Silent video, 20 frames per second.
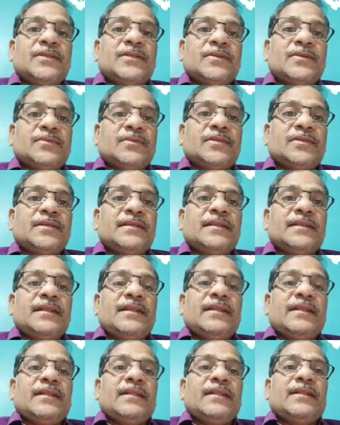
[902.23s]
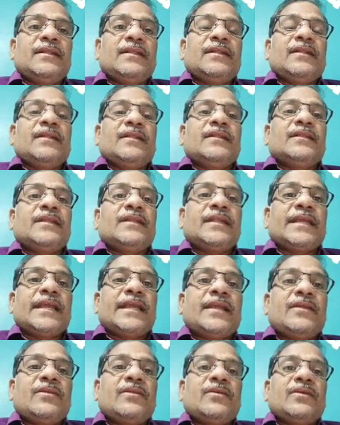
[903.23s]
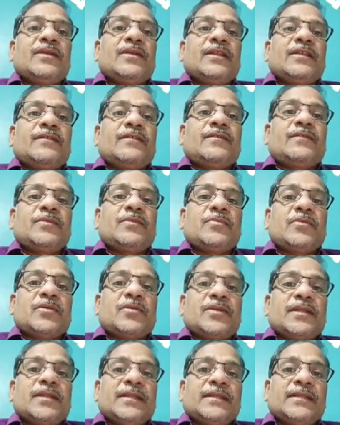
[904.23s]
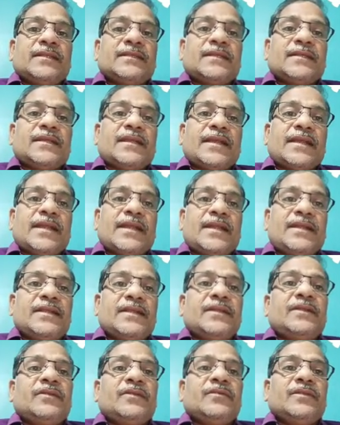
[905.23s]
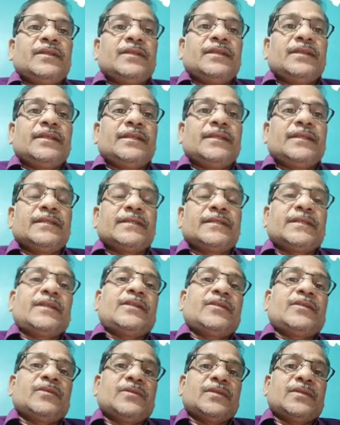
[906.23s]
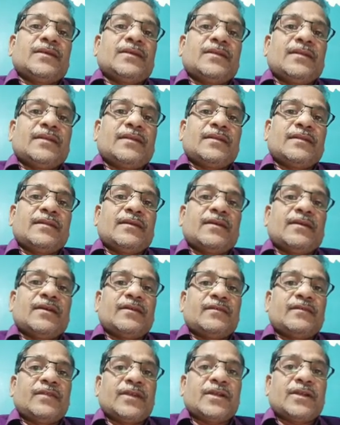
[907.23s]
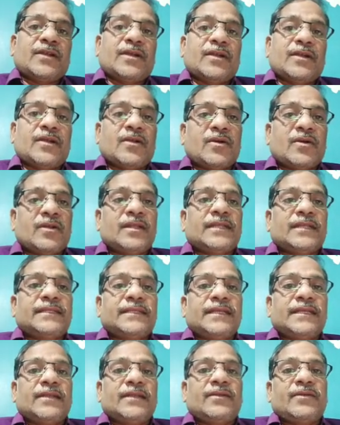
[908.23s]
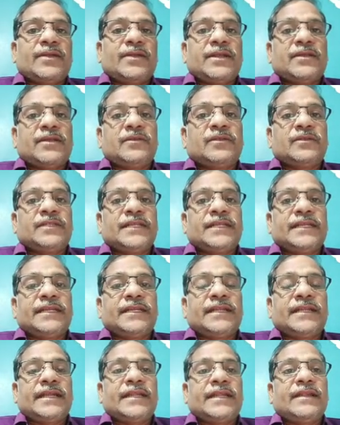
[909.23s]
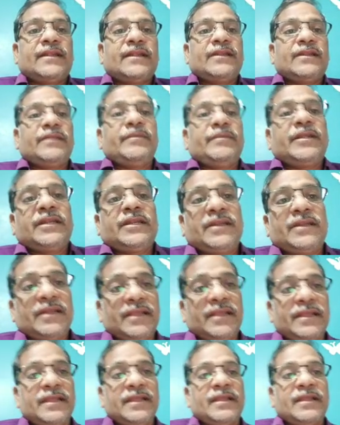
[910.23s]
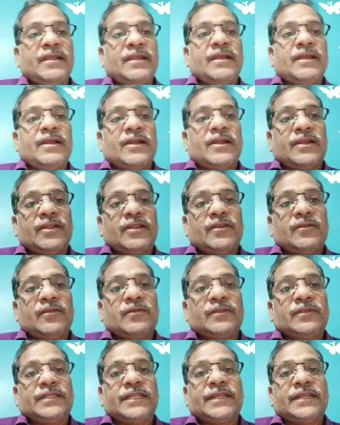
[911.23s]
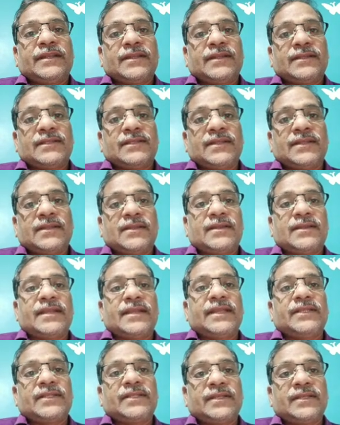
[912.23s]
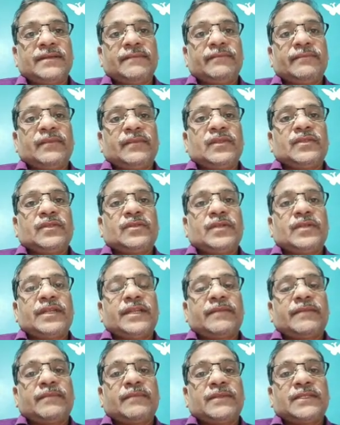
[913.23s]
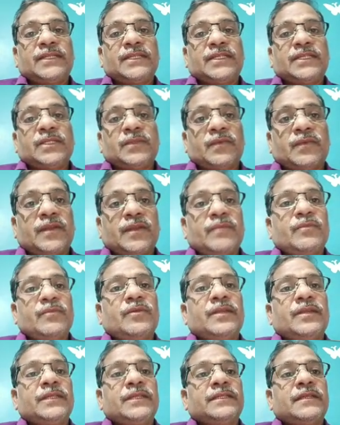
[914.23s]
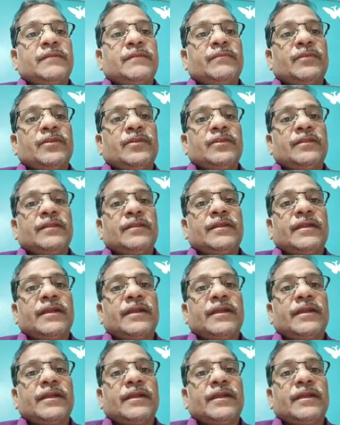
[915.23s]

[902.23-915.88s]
You observe the yellow color food particles are enter into the cytosol of the collar cell choanocyte and ultimately undergoes intracellular digestion. So it represents one more example.